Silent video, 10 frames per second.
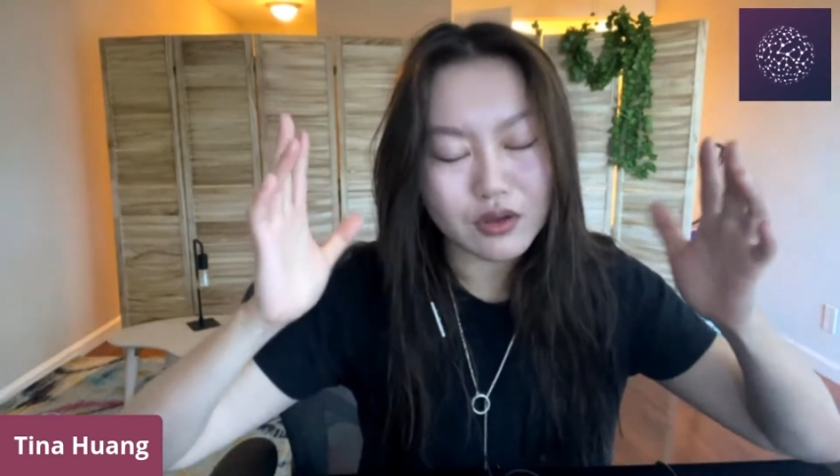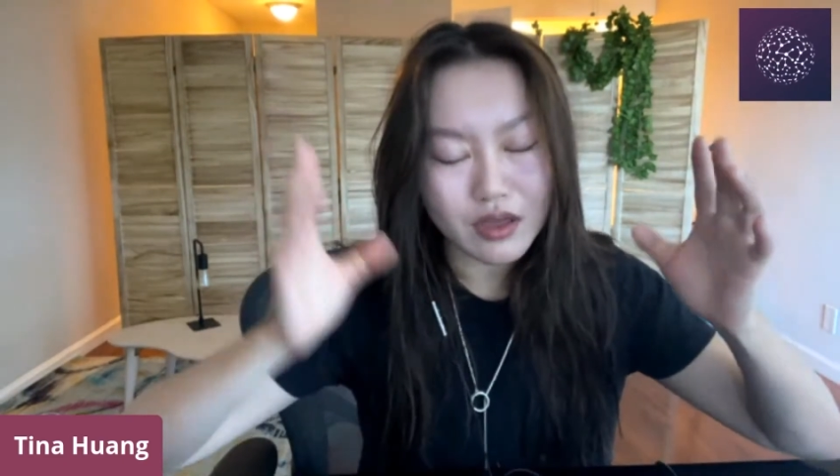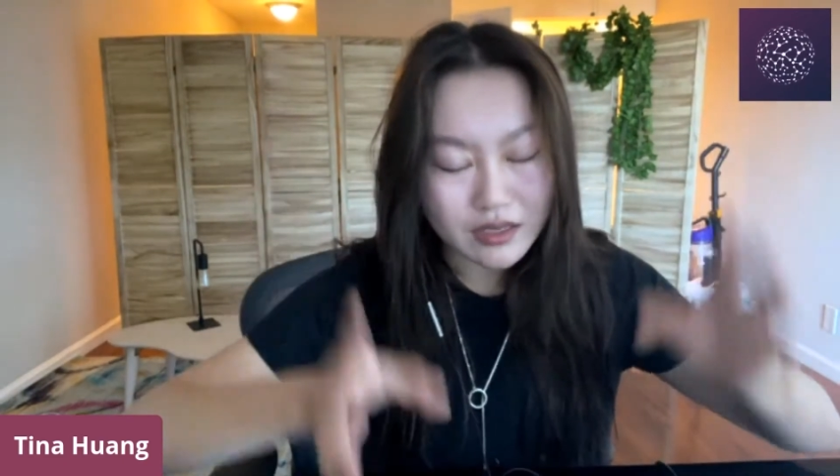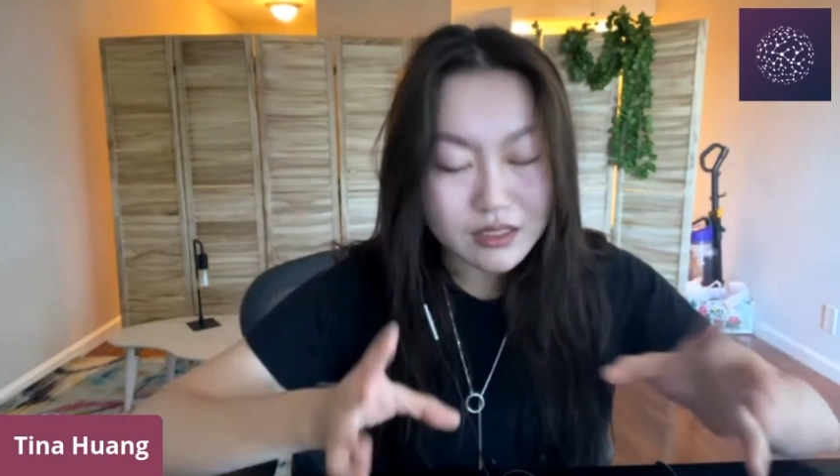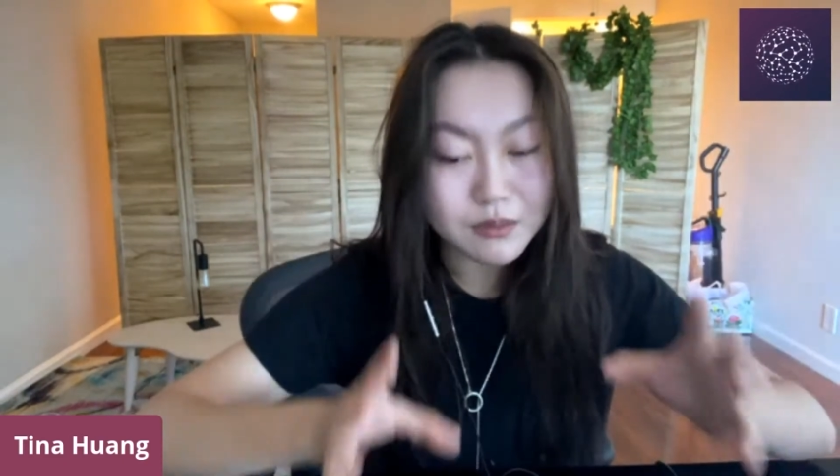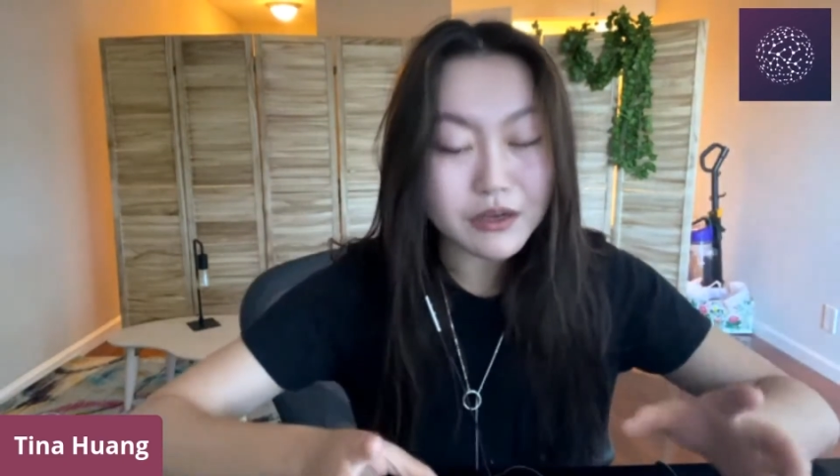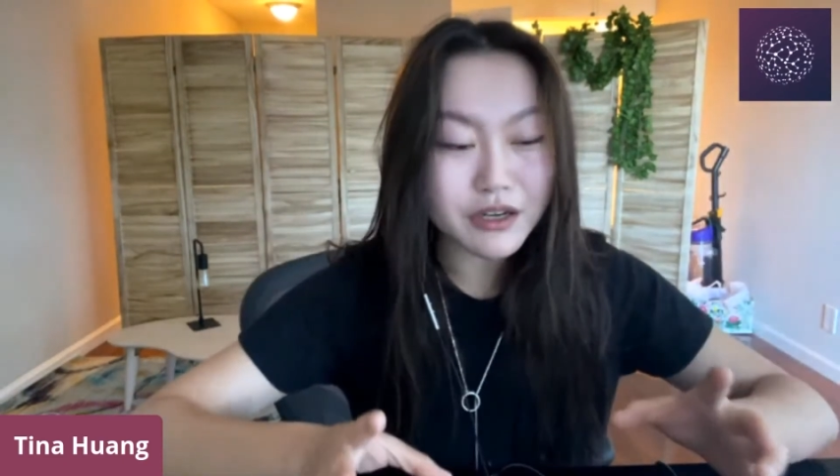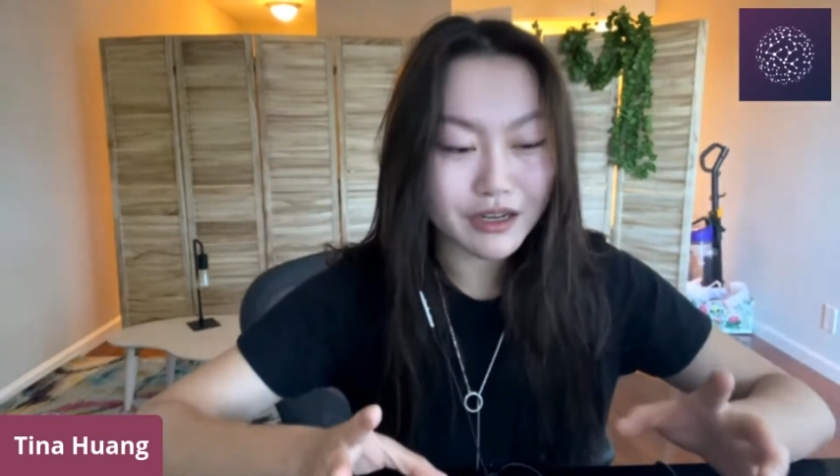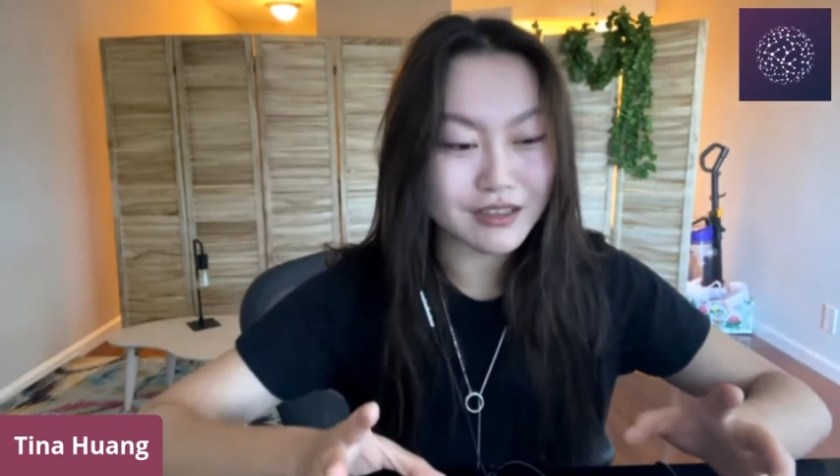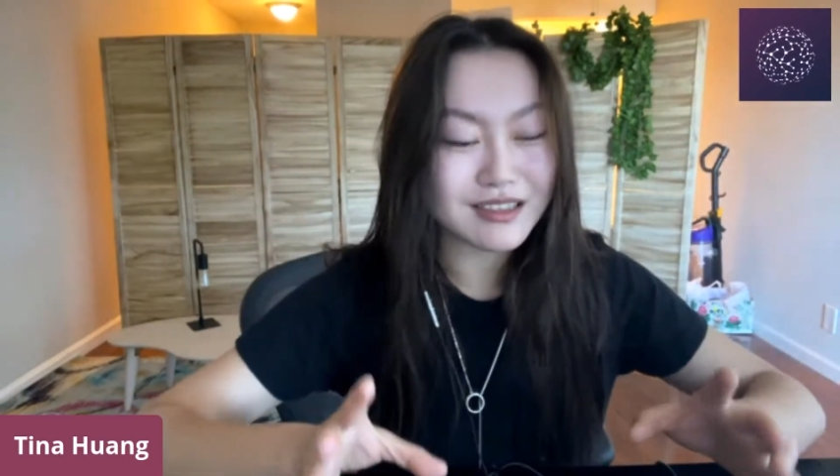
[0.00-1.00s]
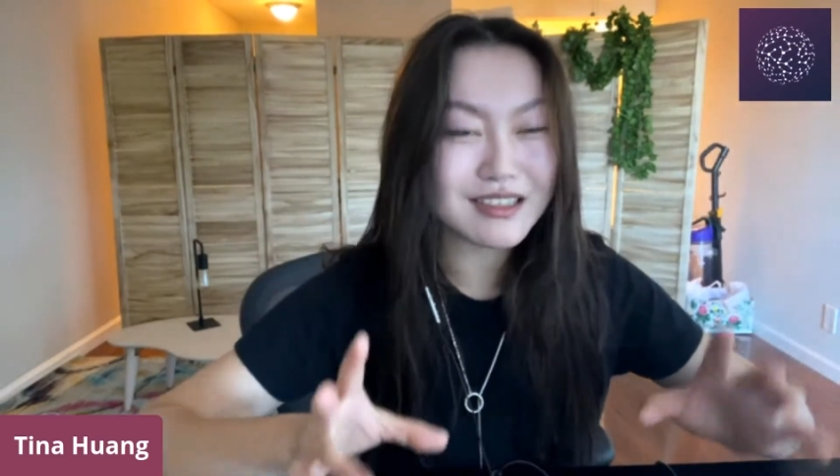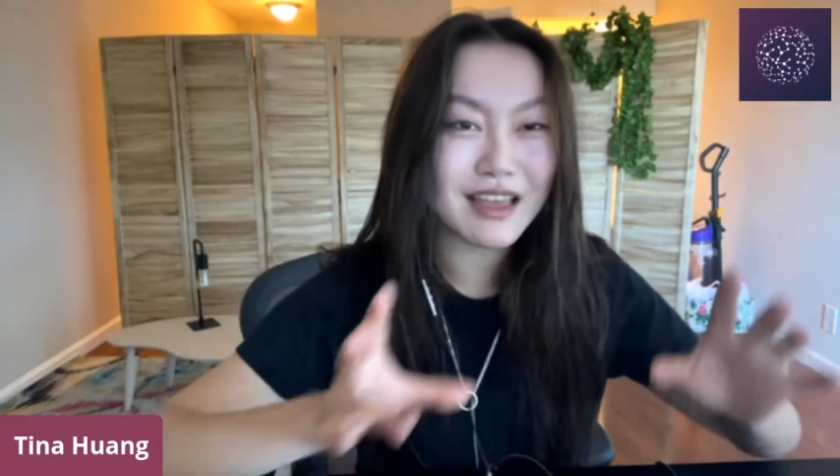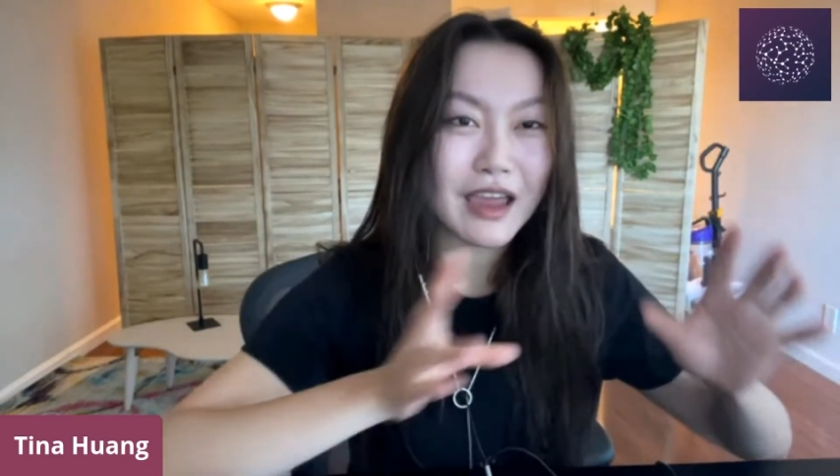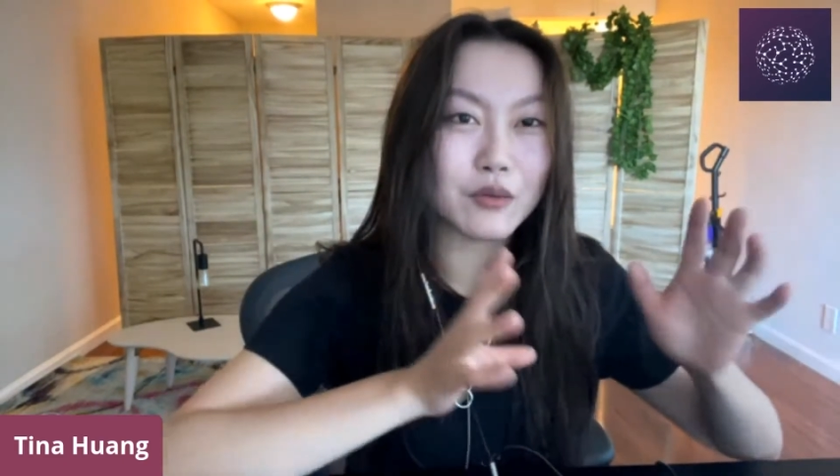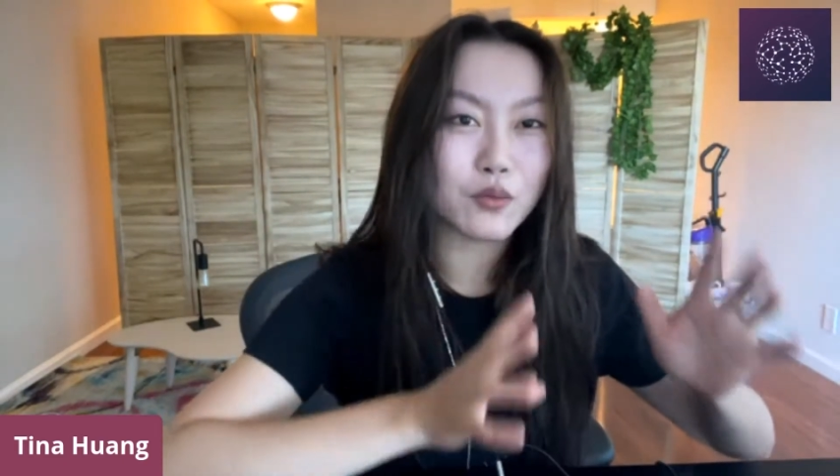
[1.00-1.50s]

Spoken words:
experience in